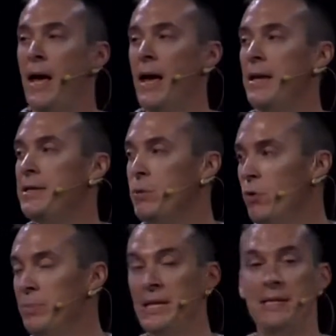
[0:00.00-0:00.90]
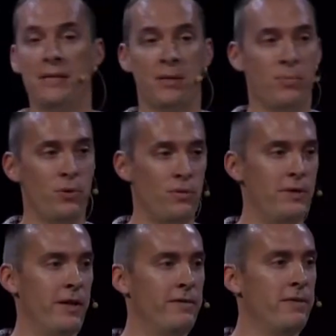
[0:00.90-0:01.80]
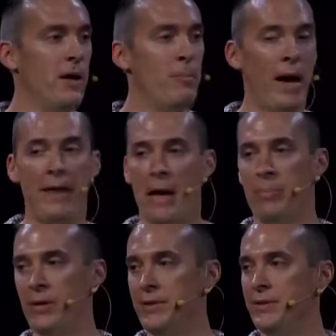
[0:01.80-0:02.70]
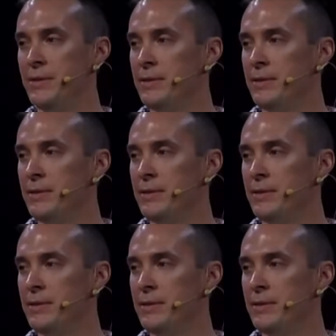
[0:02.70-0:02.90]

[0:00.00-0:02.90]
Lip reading: and you will be disapproved of by that person.